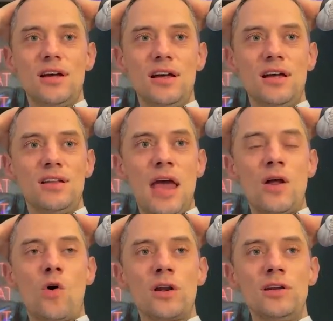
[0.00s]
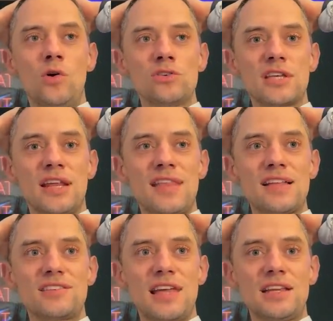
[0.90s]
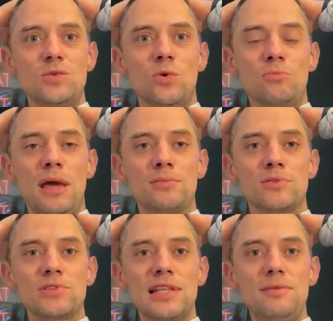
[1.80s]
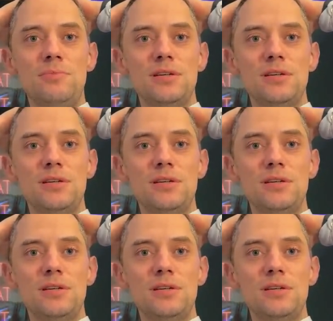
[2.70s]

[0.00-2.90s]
It only knows that in that state you won't be able to sleep.